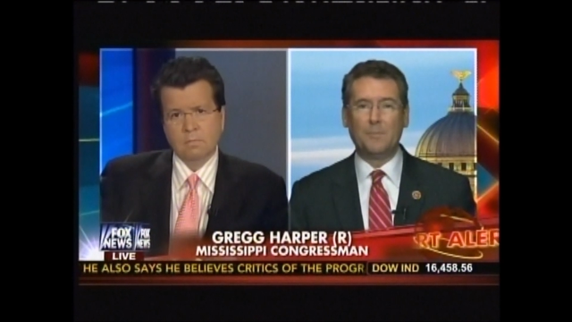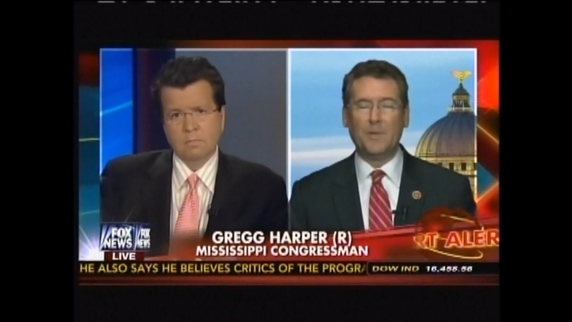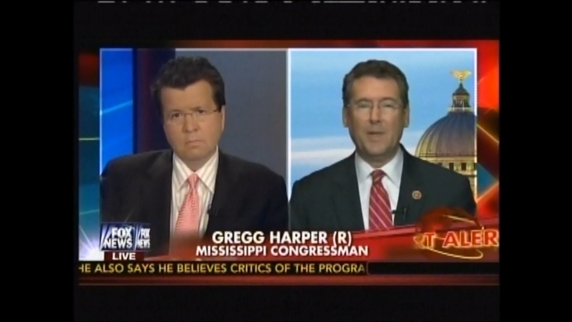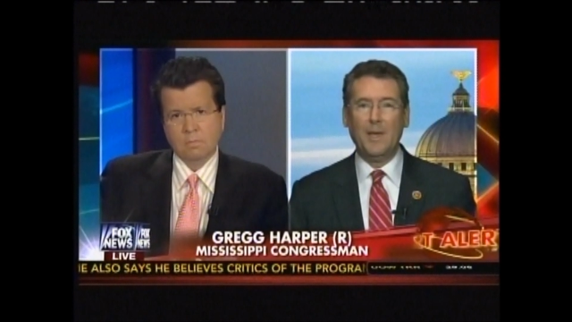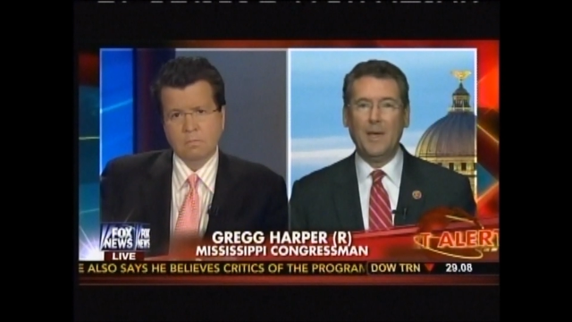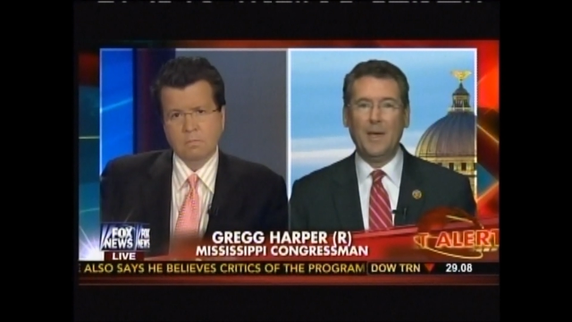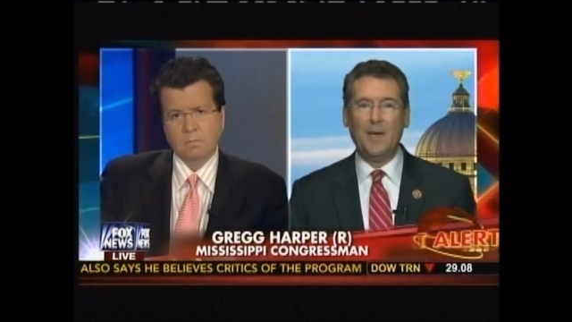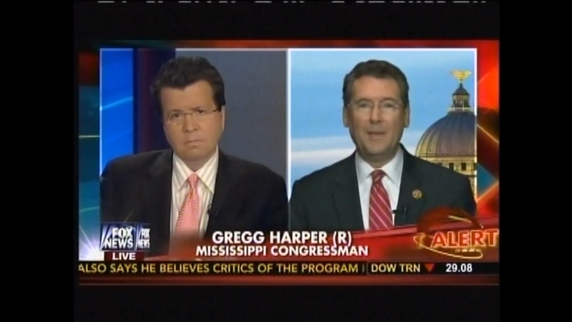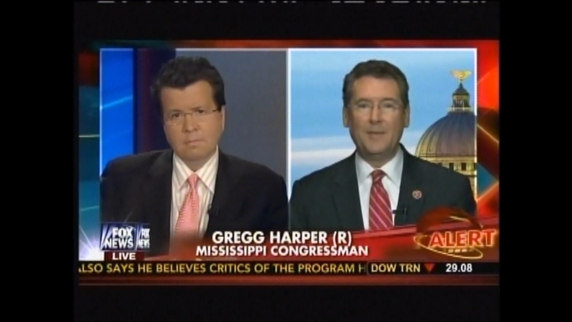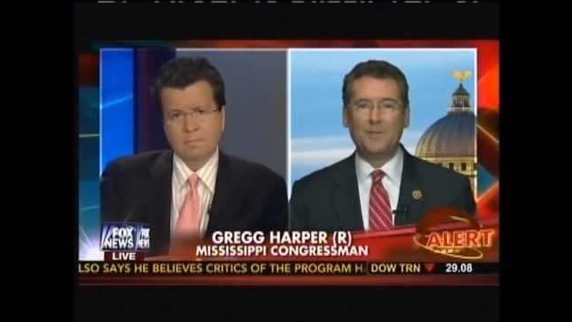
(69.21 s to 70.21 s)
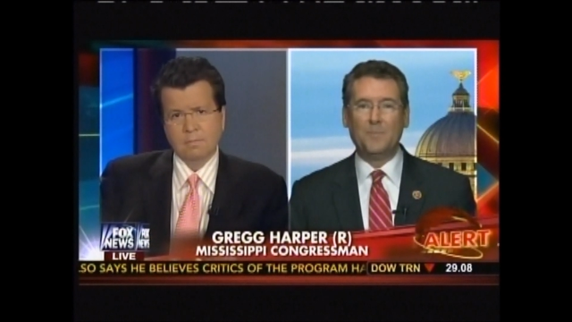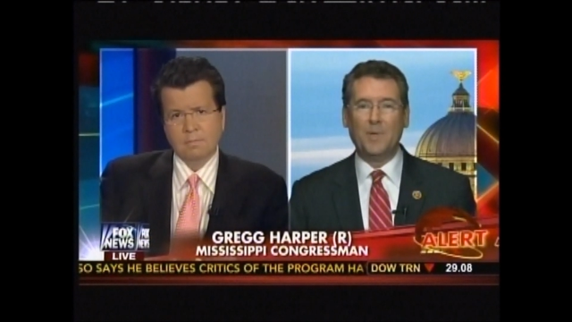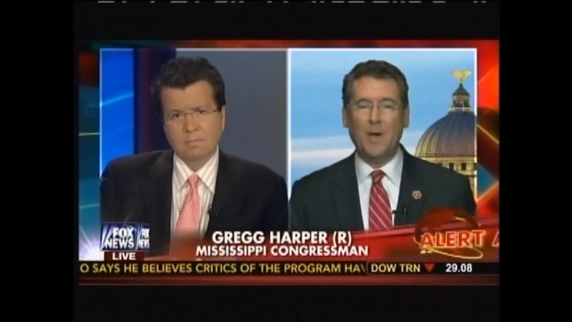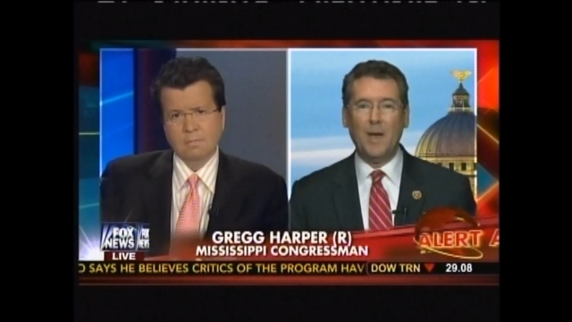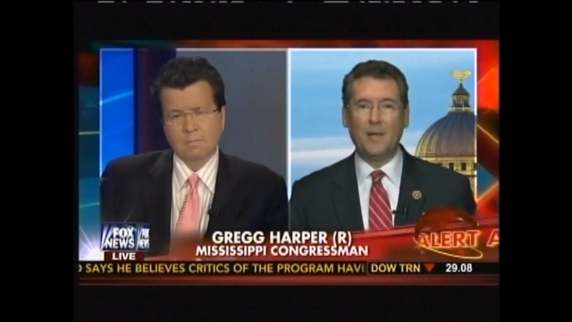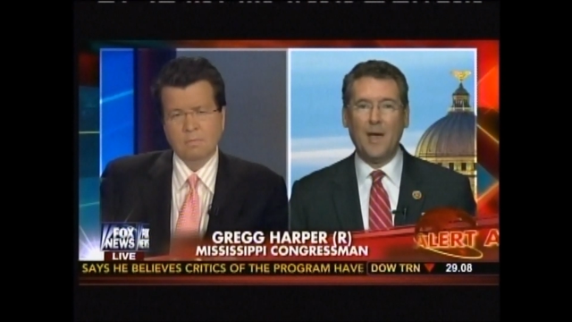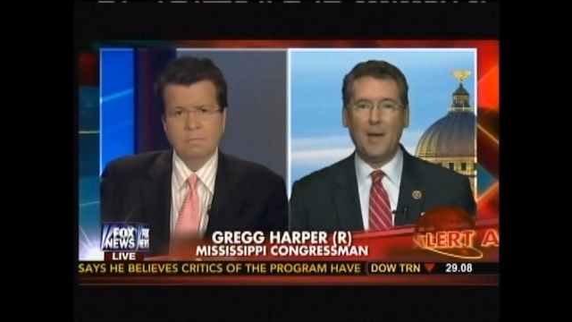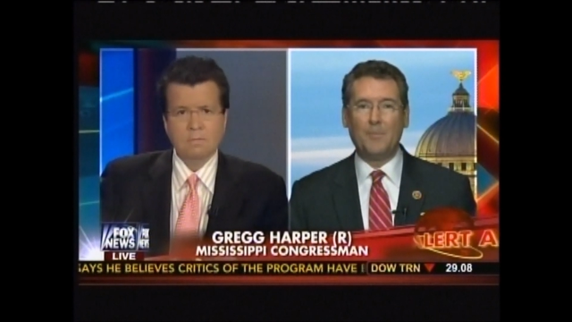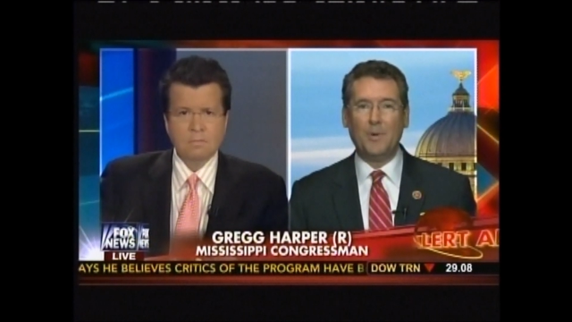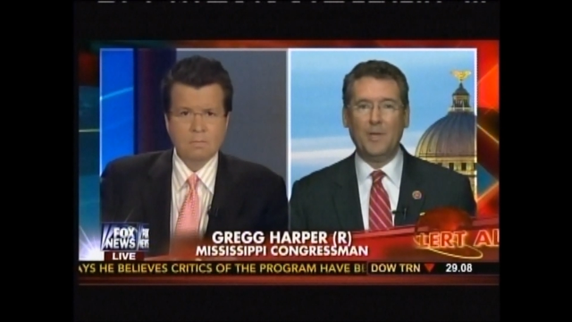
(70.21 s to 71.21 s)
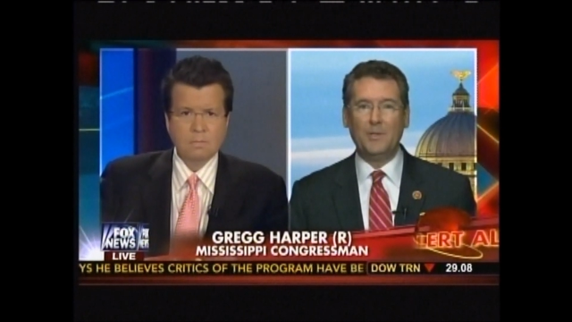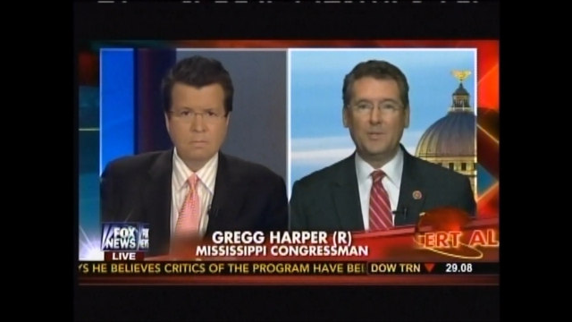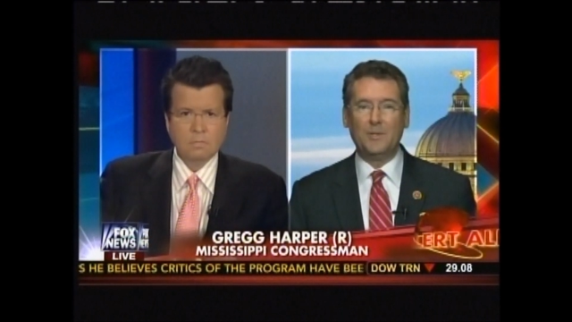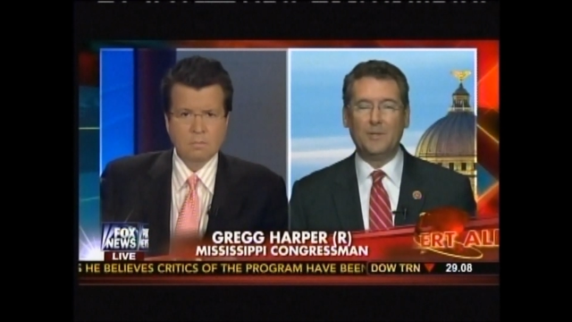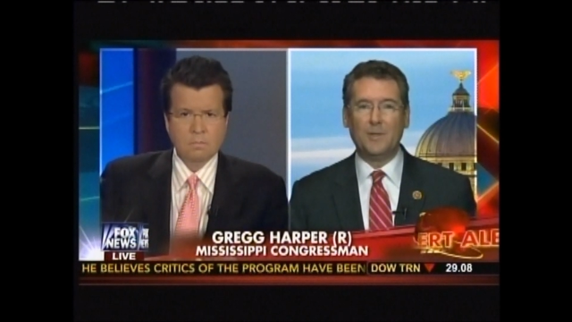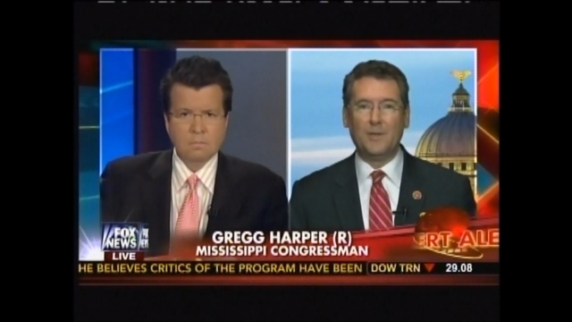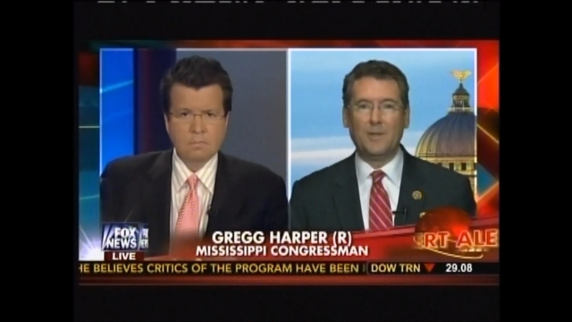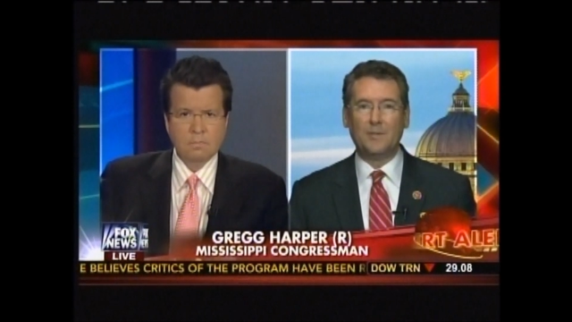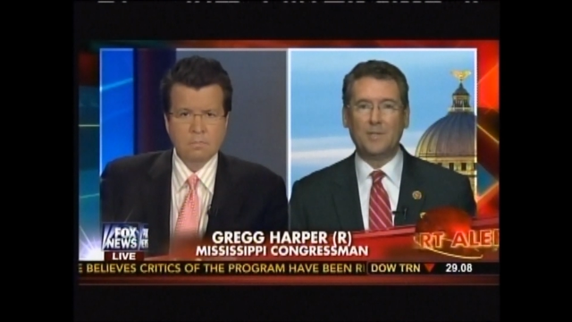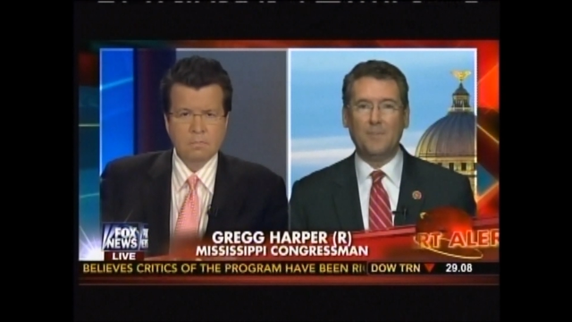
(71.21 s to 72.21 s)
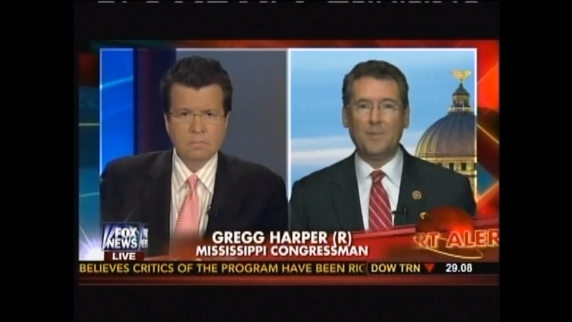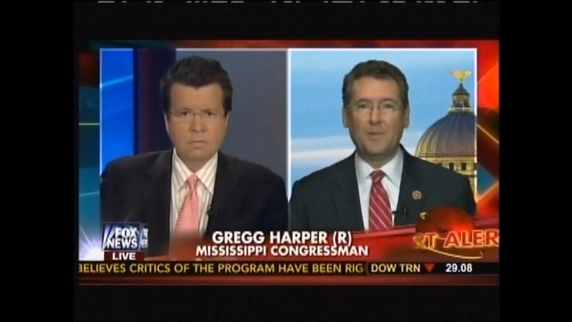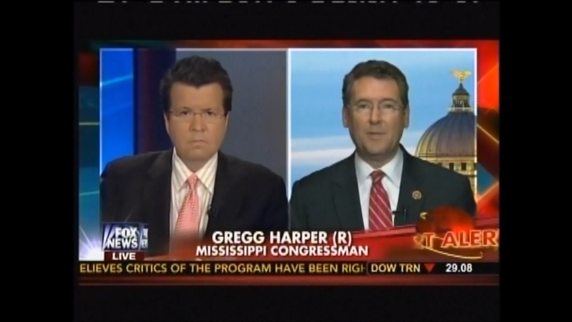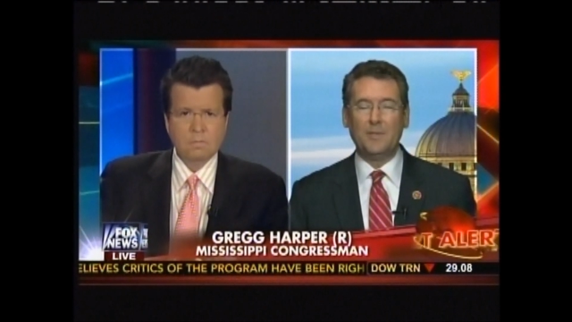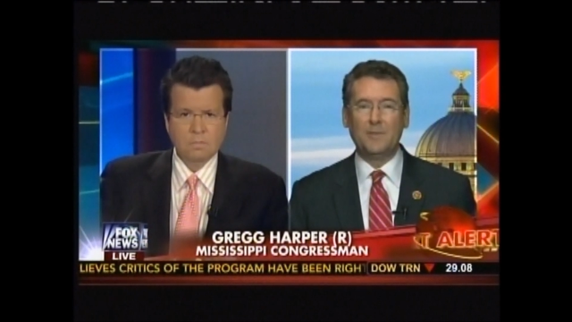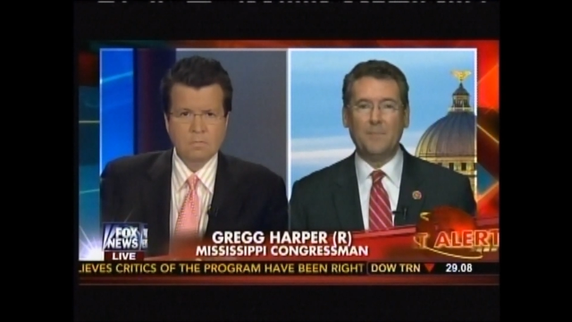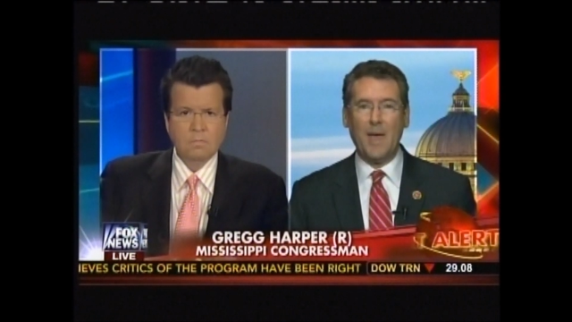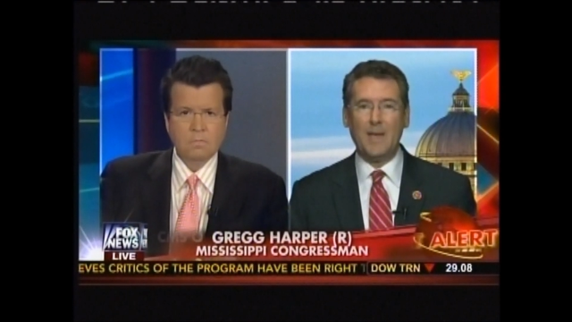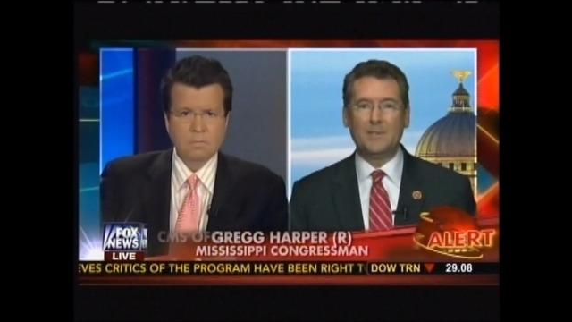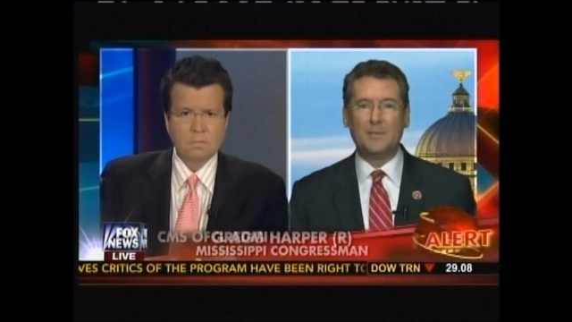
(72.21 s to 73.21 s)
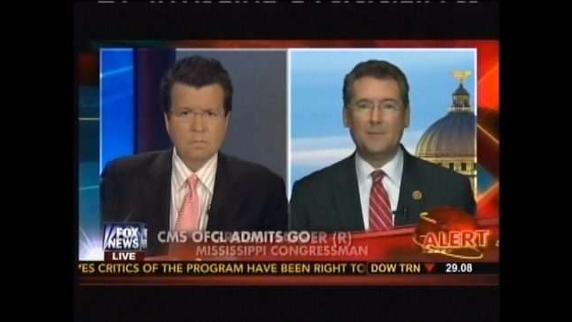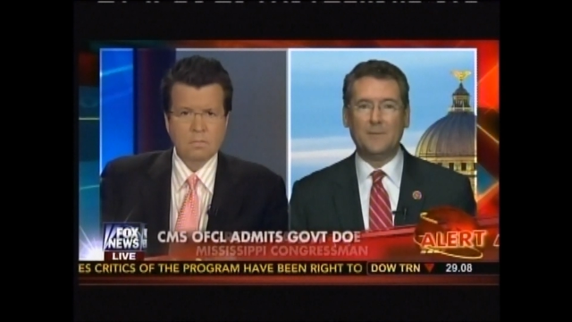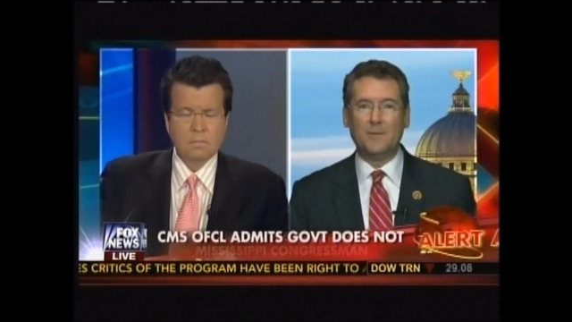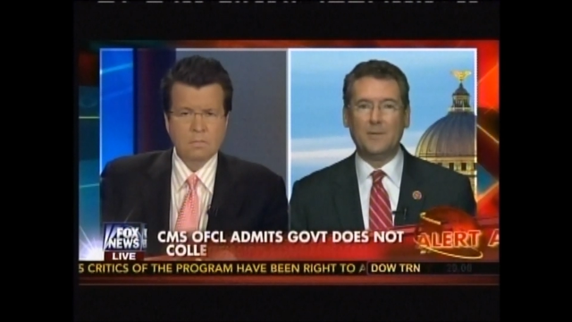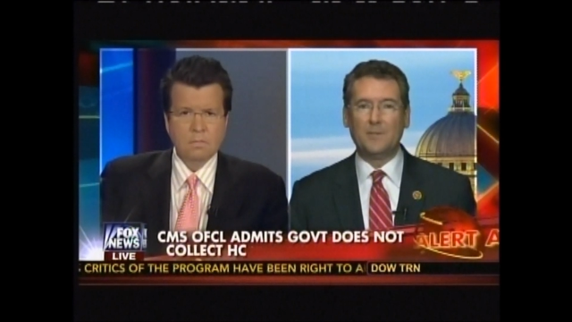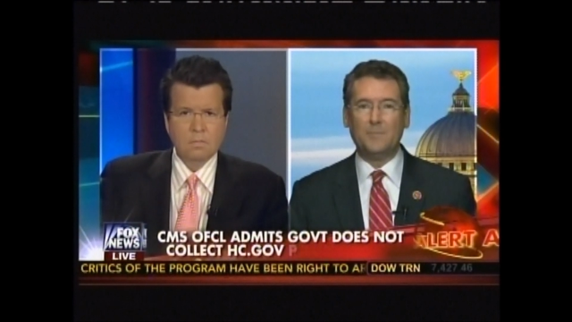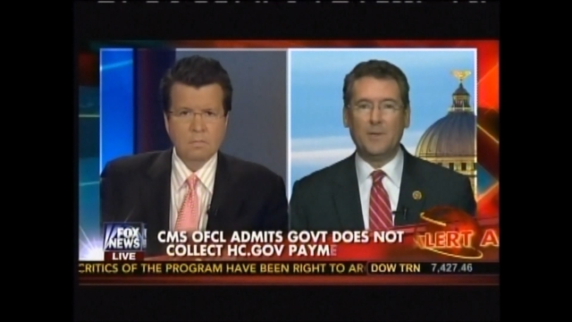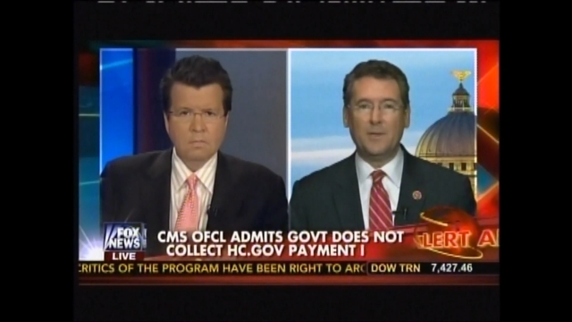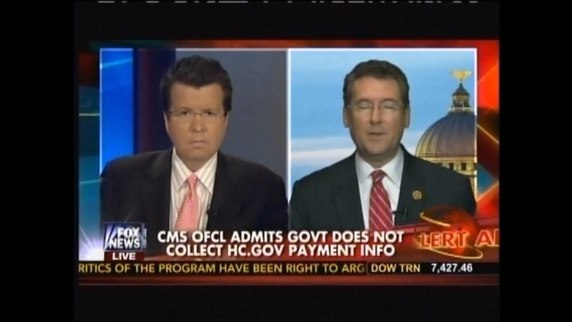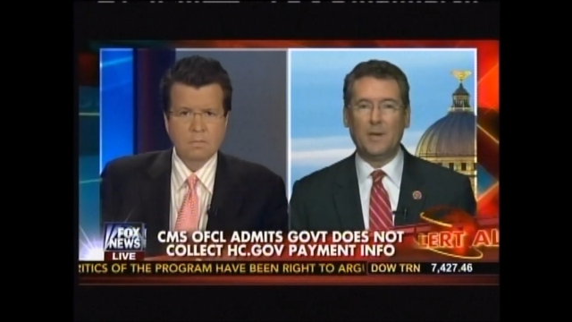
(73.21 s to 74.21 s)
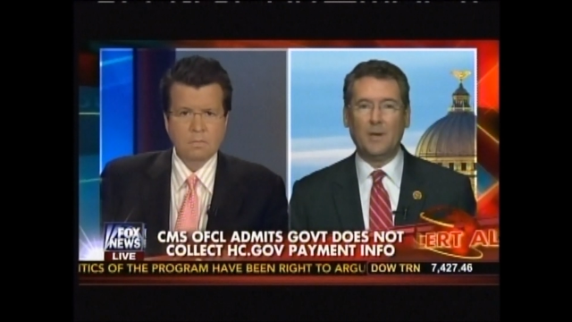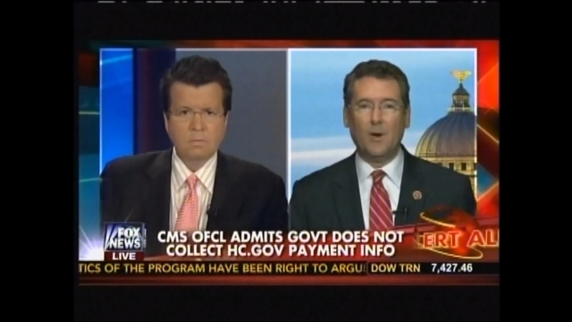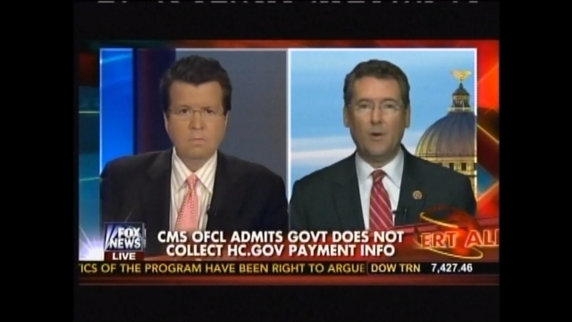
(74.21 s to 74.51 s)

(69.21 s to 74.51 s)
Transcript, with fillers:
Speaker 1: But it is beyond comprehension that something this massive and that's been uh,